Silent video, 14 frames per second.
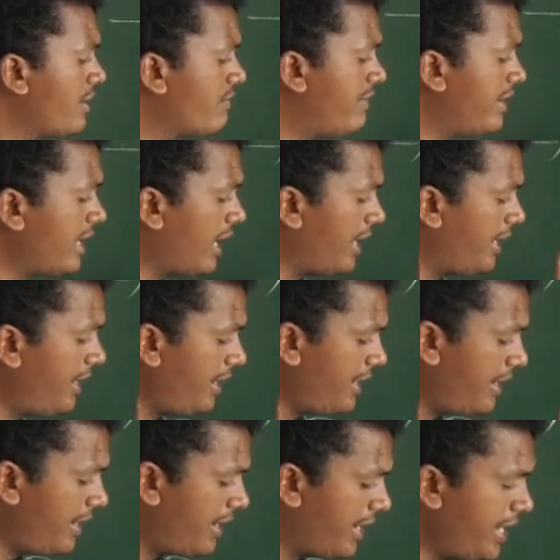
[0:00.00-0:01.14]
When
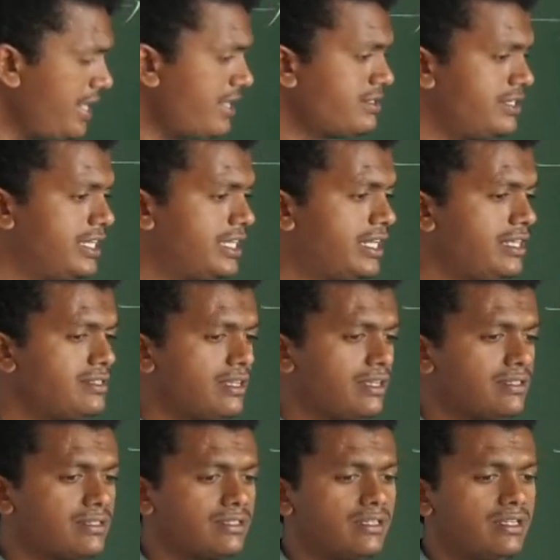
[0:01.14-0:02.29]
hydrated radius
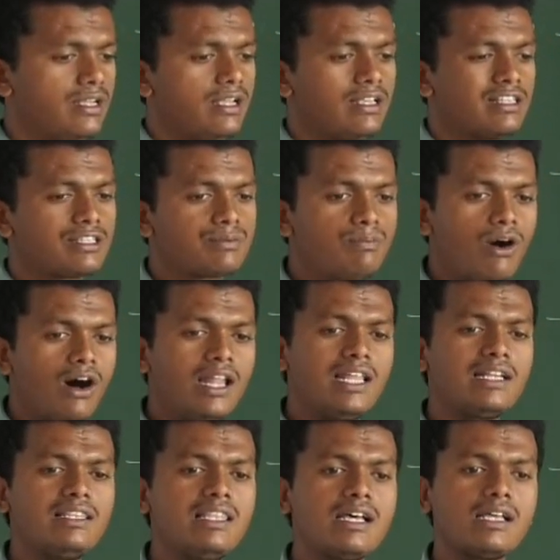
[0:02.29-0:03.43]
decreases,
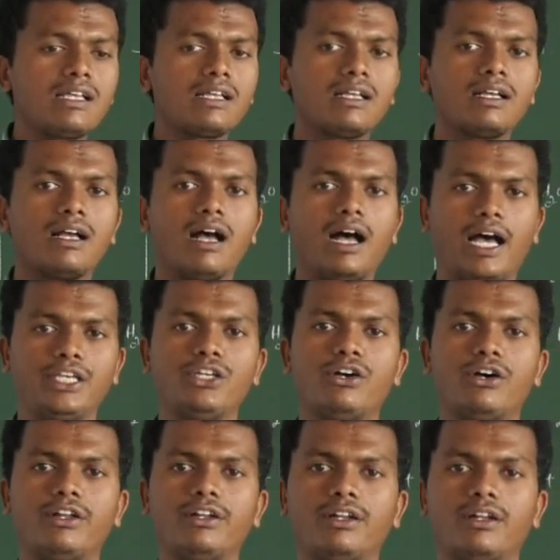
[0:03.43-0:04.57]
smaller the
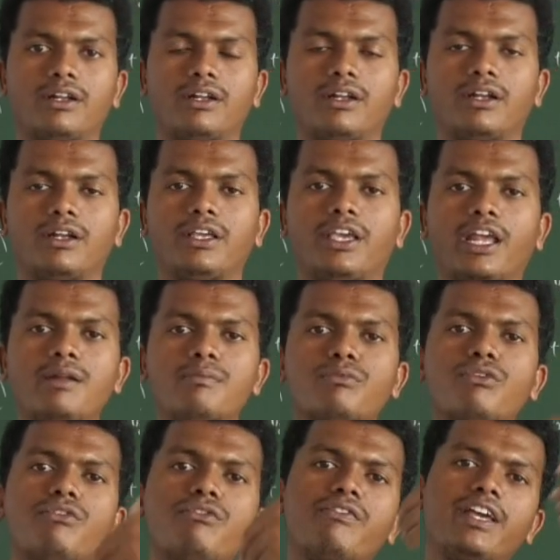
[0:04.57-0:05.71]
ion can
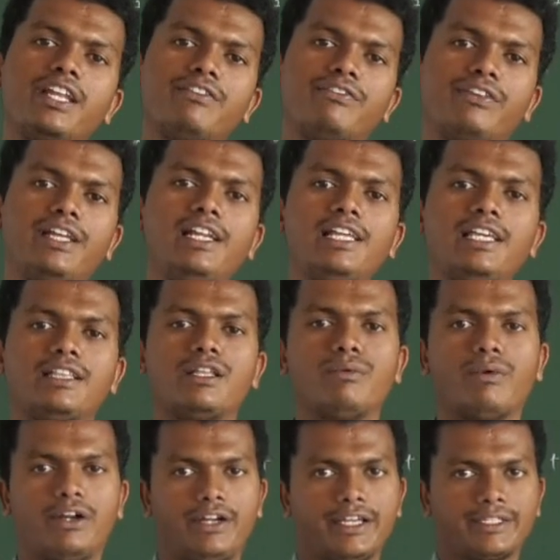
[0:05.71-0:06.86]
move very freely in the
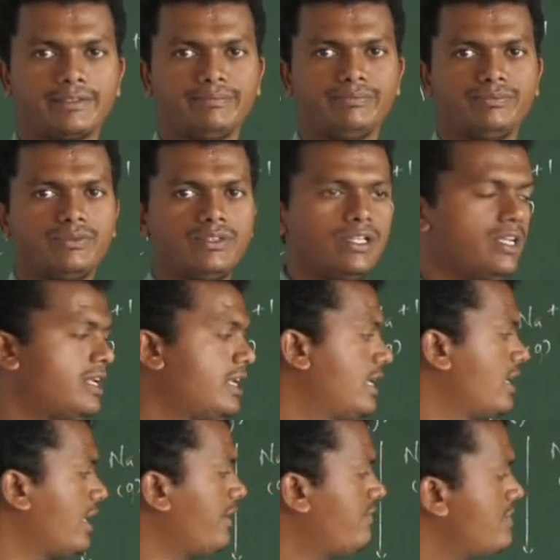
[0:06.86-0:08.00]
water.
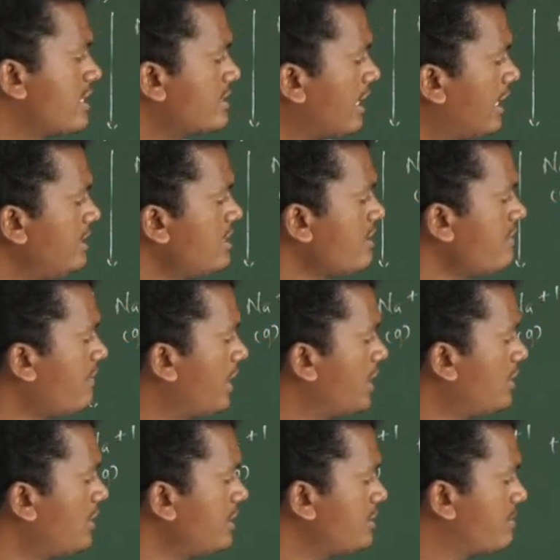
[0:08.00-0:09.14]
If the size of
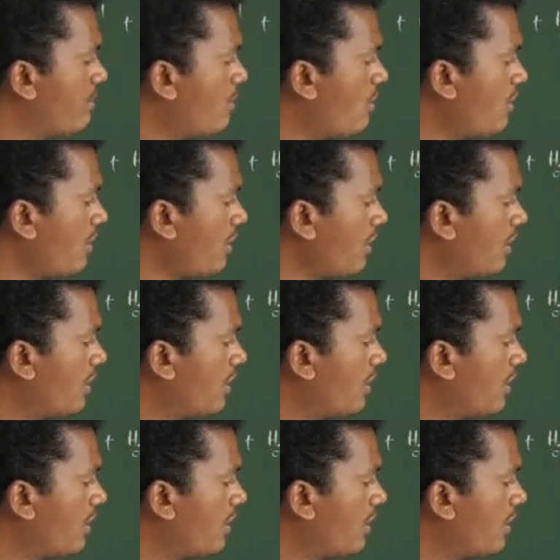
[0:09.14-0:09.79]
ion is more,